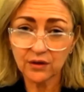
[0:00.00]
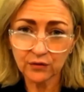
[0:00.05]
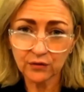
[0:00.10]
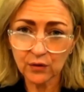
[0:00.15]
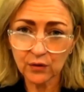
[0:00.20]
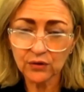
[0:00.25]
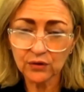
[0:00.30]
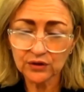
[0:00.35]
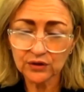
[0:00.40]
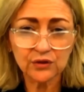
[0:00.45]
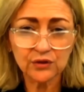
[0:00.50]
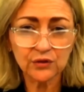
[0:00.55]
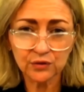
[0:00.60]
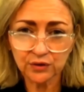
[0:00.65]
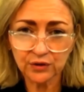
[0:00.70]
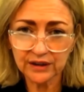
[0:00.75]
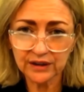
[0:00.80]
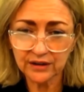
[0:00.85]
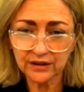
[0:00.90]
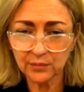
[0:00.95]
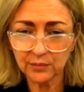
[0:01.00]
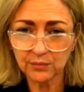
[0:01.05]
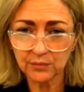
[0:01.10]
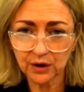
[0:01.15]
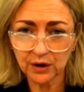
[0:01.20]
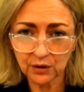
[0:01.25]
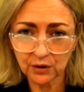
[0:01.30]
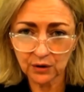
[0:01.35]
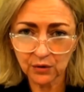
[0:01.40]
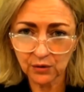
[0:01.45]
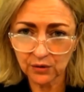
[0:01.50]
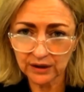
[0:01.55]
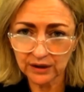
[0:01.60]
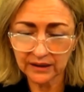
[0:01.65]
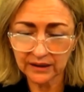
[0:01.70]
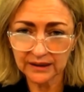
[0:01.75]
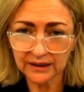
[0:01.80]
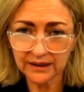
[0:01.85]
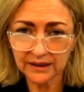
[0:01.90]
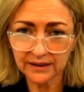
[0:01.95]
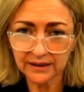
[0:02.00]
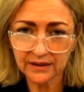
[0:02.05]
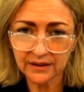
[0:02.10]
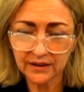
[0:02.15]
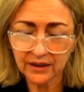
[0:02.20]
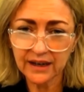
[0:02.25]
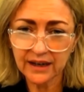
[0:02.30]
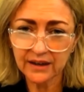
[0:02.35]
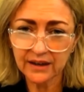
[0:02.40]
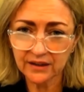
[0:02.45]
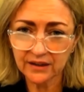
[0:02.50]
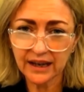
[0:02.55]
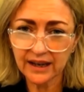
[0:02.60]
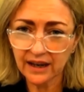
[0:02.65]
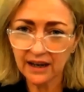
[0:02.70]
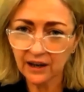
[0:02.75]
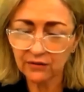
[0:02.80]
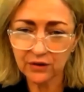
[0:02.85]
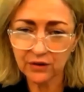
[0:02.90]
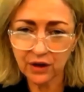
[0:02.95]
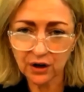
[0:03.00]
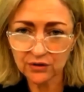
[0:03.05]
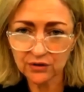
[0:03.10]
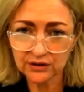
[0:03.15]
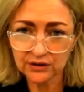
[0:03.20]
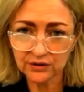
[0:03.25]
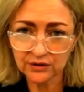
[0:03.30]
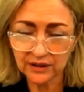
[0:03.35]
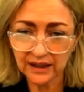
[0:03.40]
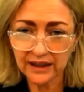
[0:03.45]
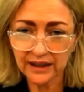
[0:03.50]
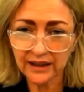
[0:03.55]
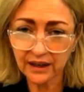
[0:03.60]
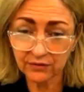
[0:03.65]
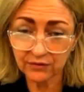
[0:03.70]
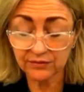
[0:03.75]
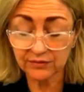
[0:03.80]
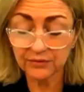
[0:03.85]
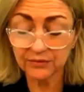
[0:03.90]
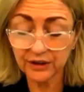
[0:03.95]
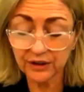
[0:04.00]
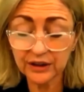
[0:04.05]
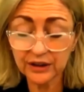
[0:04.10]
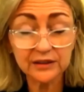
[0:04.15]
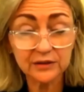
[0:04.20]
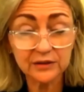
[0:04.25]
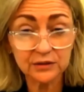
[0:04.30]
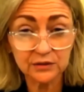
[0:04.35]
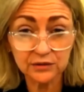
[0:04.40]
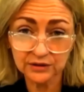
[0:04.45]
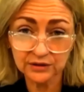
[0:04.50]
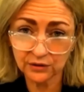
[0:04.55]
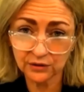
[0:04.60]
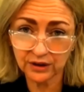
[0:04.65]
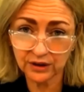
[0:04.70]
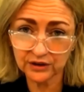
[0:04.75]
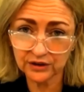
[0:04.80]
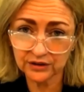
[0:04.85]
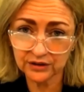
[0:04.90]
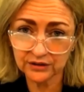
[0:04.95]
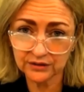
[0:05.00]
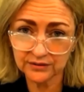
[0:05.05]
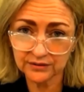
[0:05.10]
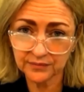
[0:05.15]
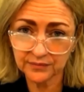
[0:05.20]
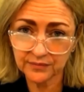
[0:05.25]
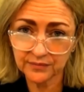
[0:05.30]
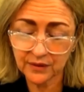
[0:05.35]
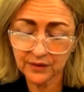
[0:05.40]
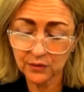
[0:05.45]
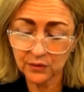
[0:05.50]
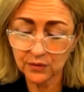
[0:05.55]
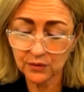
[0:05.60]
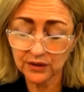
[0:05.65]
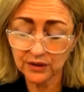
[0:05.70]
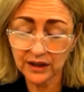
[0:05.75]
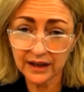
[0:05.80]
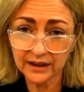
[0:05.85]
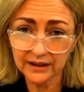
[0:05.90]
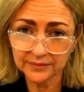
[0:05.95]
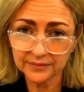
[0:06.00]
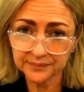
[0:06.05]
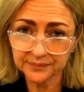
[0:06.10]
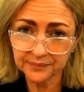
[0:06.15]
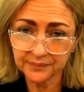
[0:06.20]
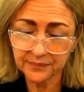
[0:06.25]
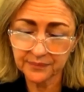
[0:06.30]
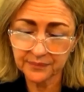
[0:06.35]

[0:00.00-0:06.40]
of course to treat them accordingly. They have very little discretion or none